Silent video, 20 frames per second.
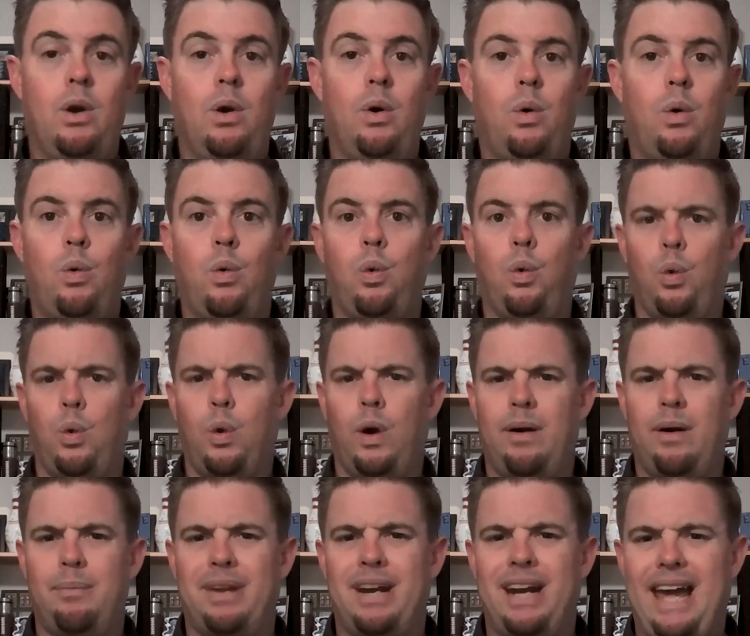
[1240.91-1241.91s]
Or
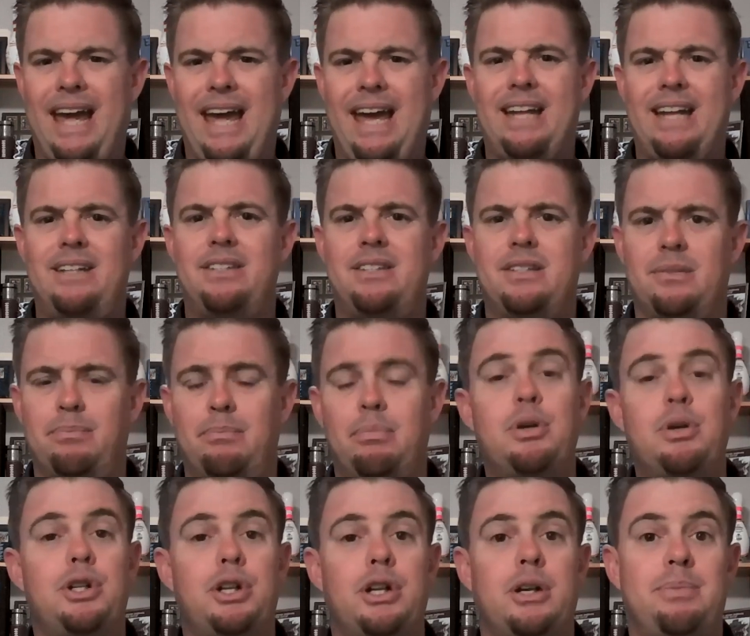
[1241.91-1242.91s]
I'm going to add some
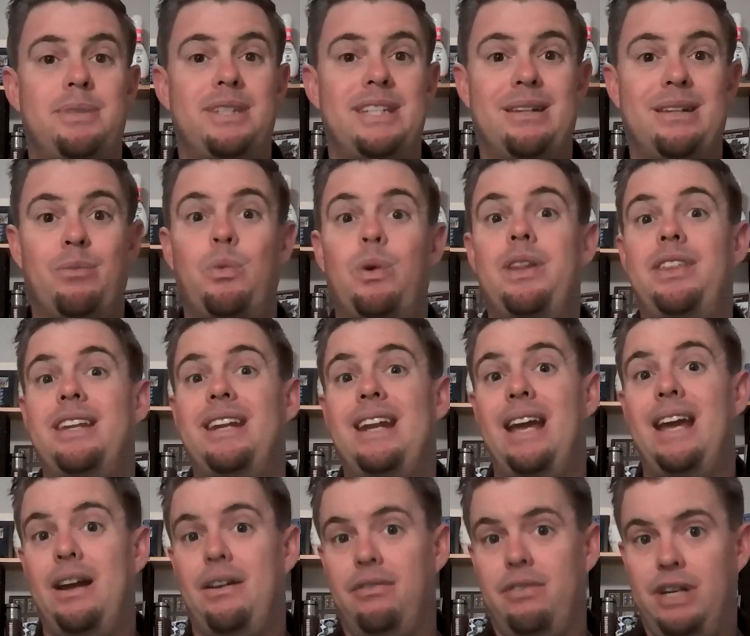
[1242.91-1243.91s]
push-ups in with it
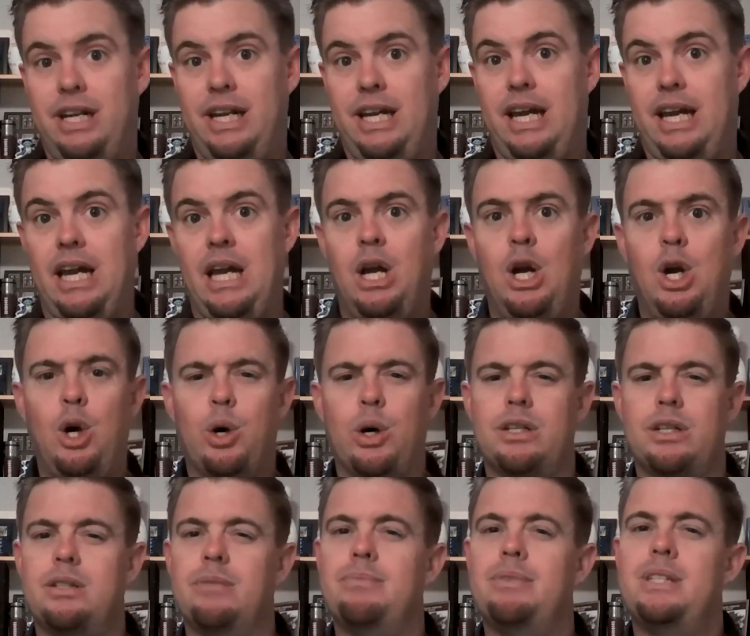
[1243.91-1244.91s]
every day, or
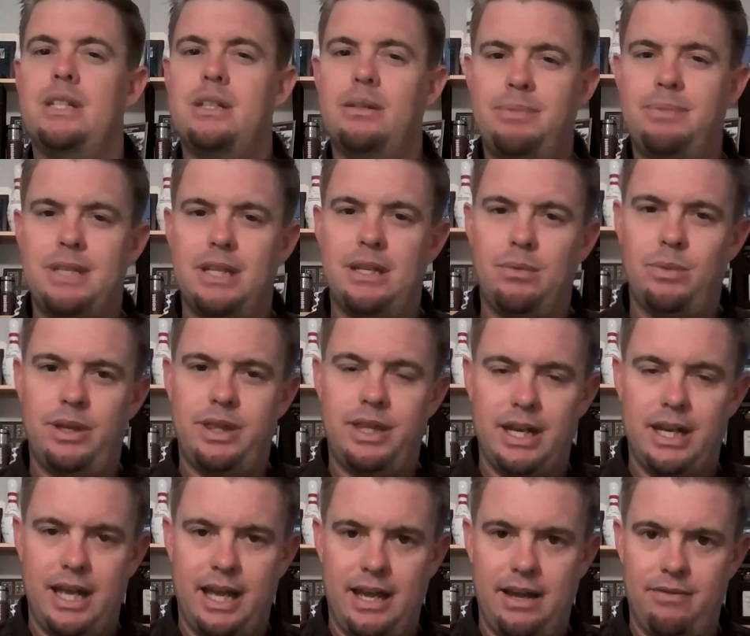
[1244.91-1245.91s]
some sit-ups in with
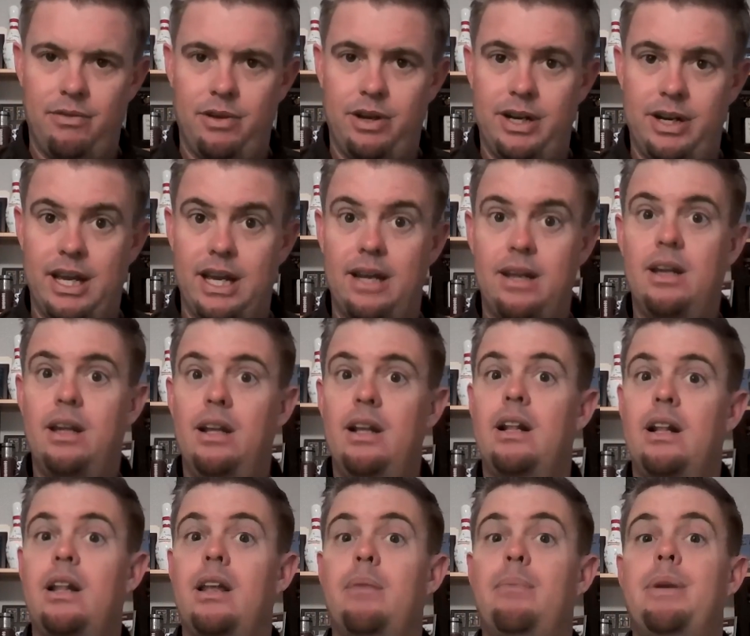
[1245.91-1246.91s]
it every day.
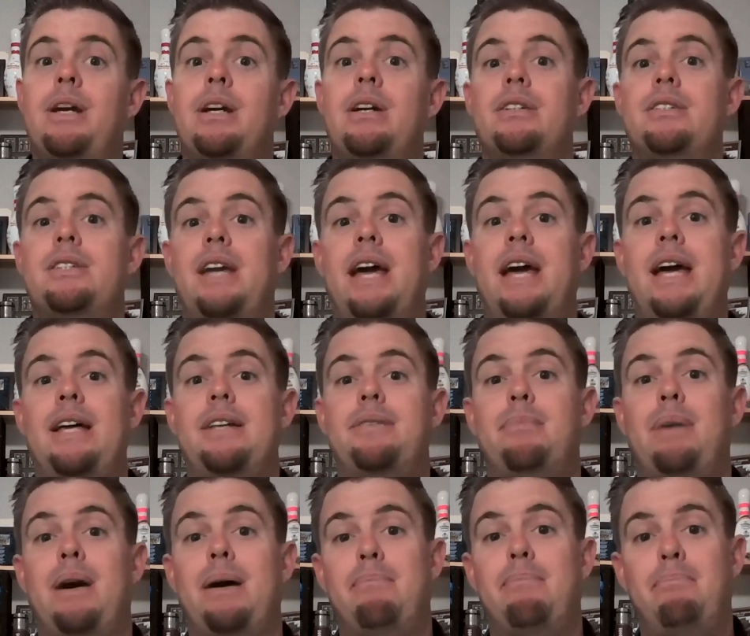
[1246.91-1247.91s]
Because as
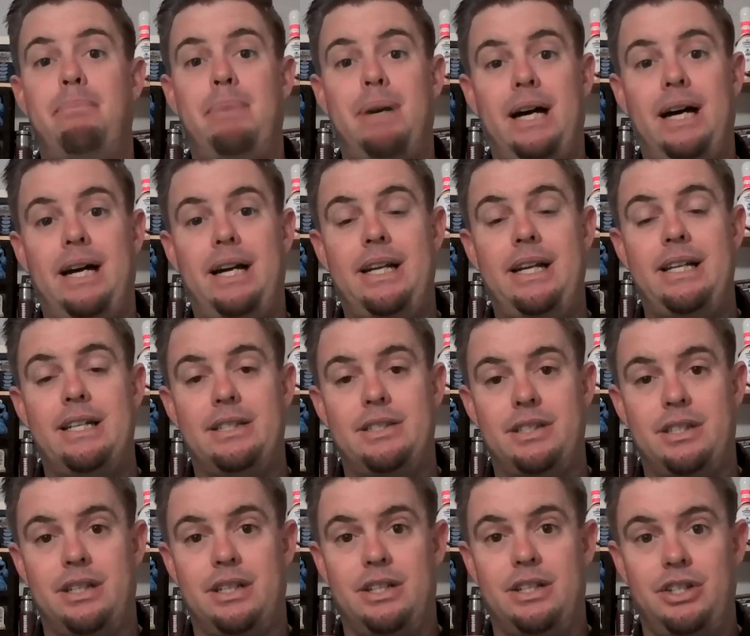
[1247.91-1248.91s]
my body gets
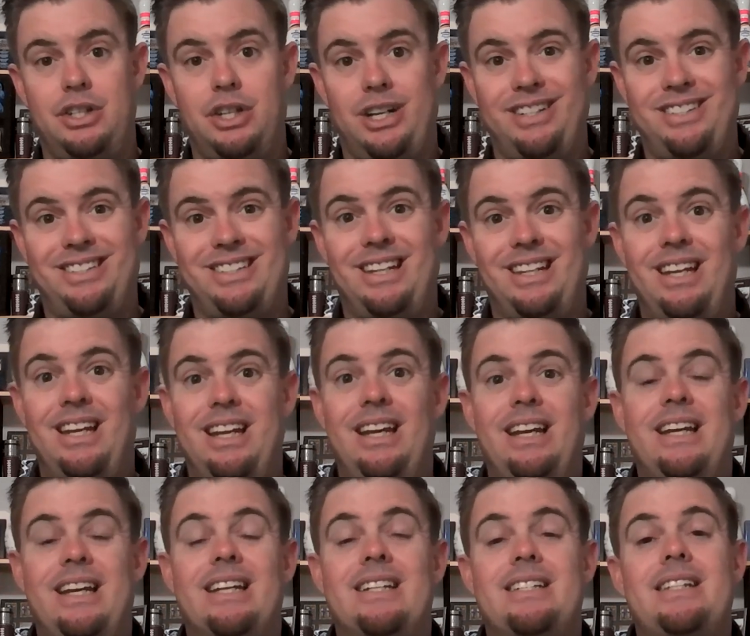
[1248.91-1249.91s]
adjusted,
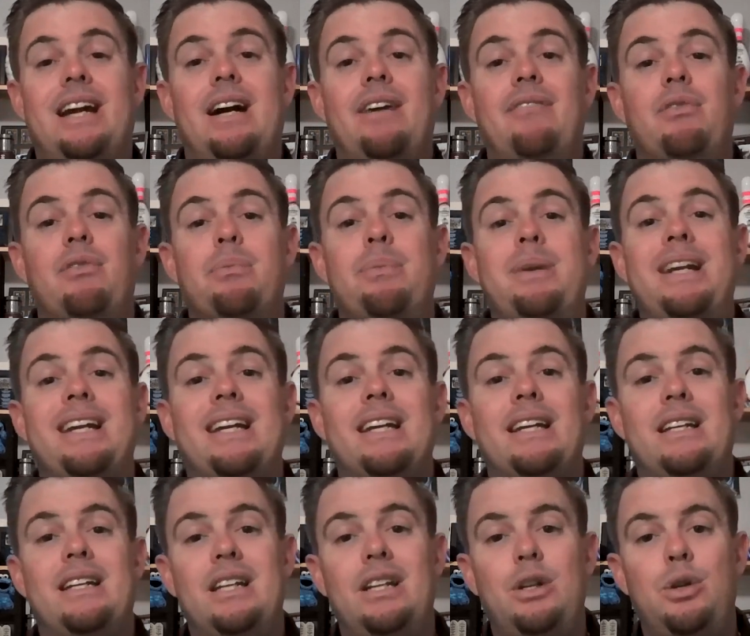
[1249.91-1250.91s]
it's time for me to
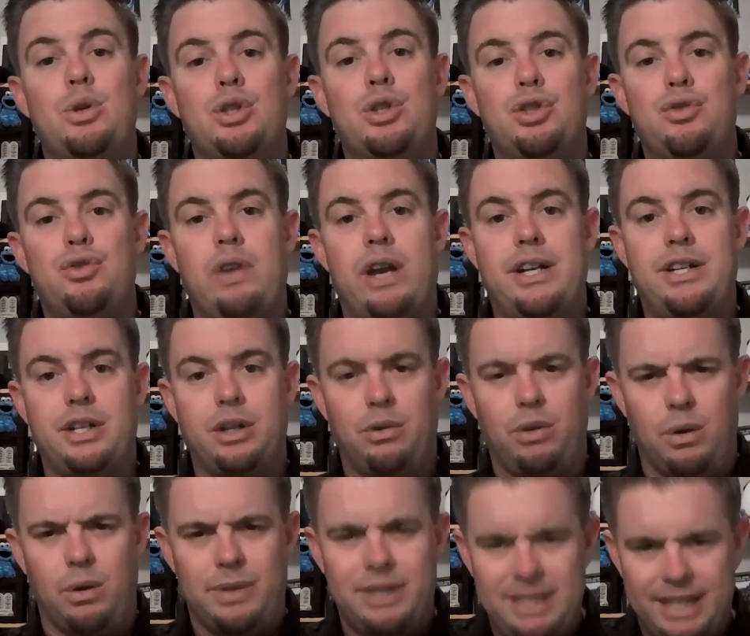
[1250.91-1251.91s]
continue to stretch and
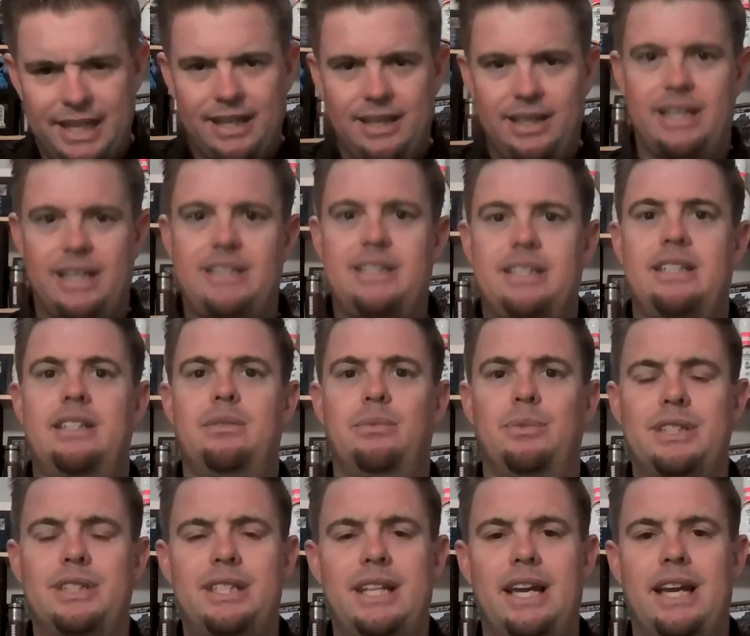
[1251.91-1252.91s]
grow. It's like Lexington
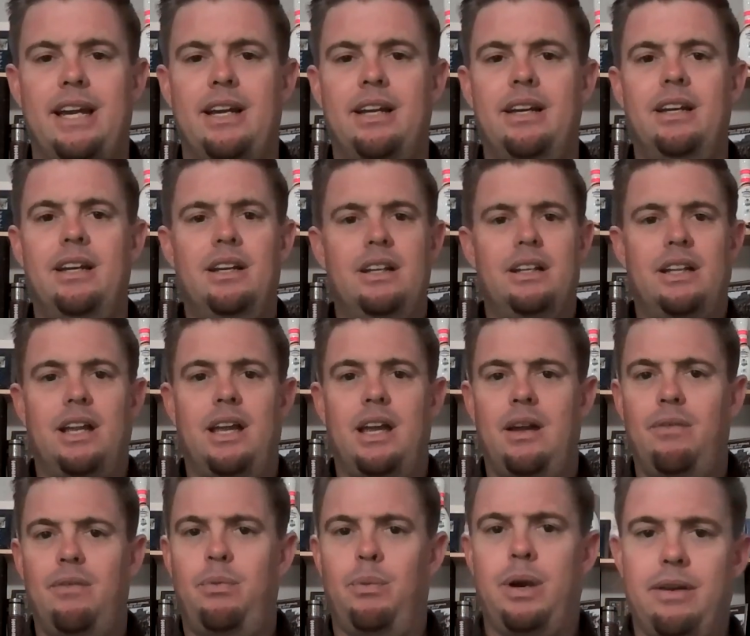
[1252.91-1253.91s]
was saying
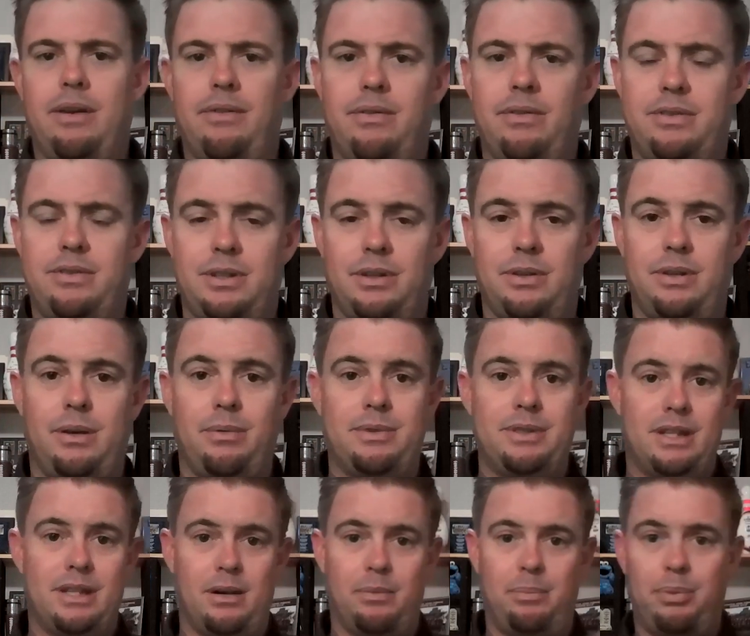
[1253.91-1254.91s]
that so that
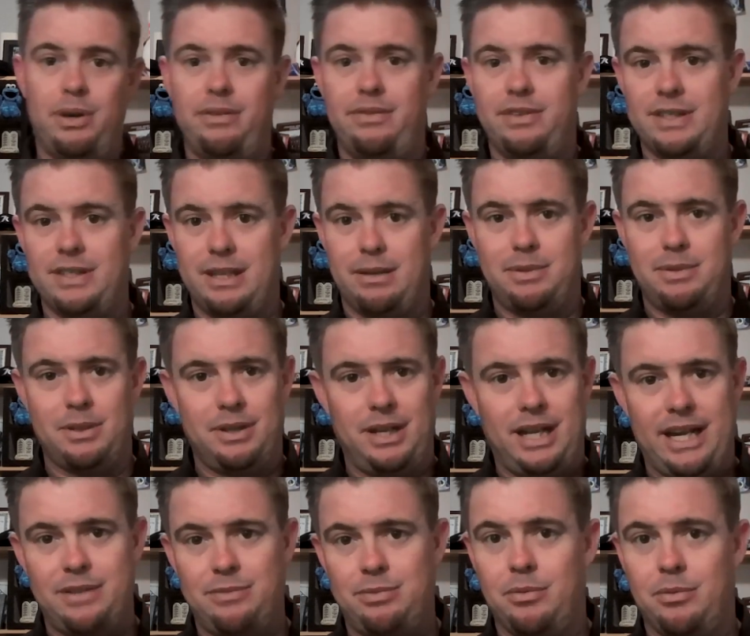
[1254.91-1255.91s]
was in our previous episode,
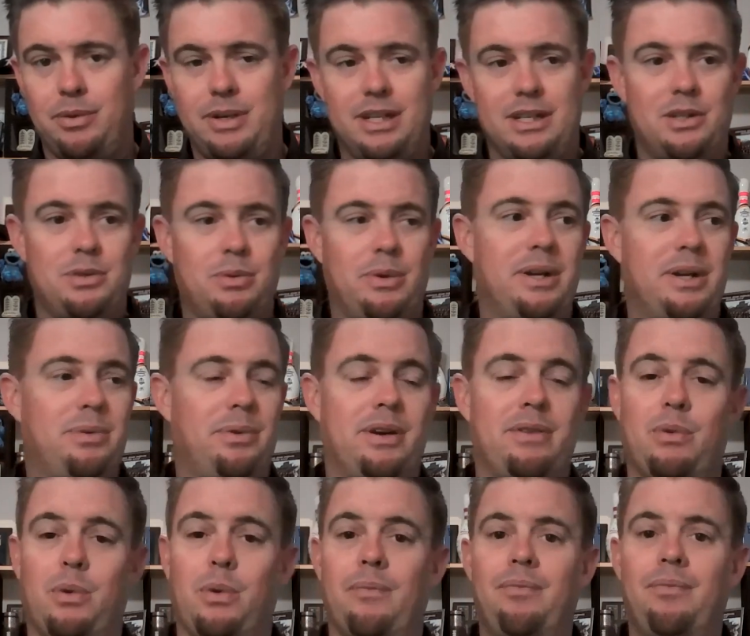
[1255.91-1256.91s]
last one we did,
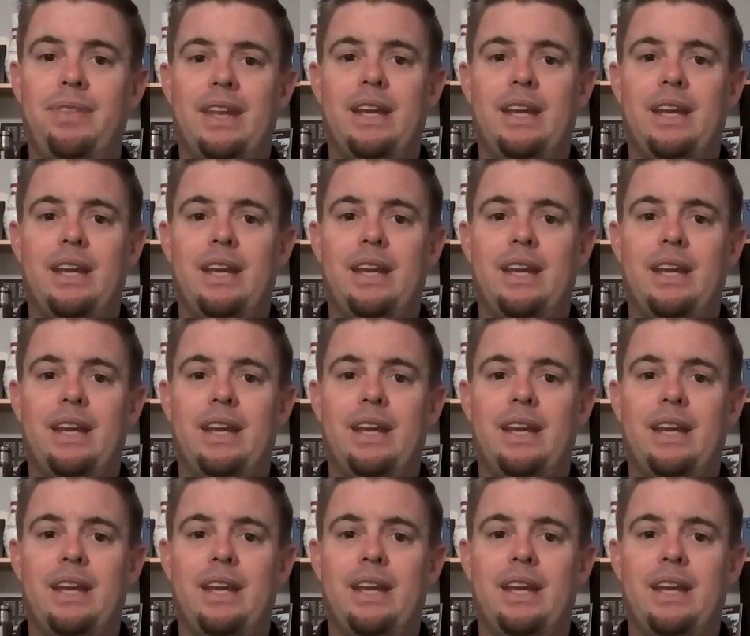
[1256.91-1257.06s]
2024.